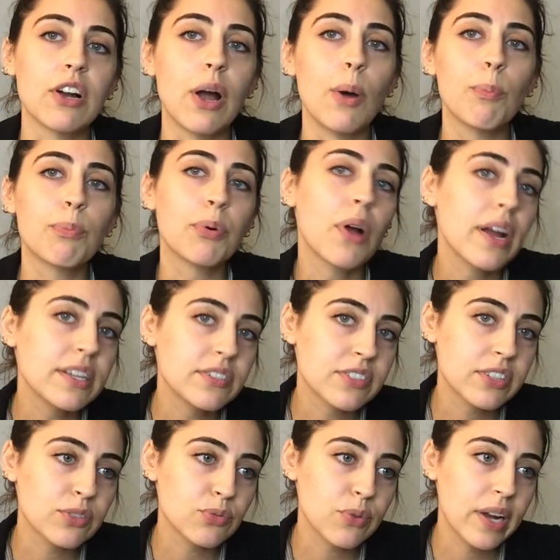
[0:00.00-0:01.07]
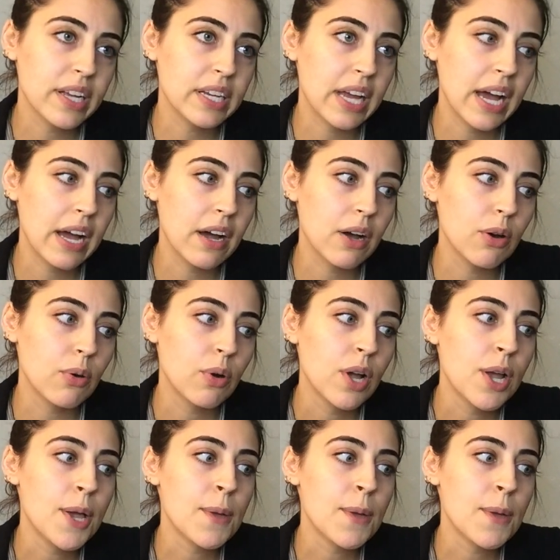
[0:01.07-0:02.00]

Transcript: out prices right now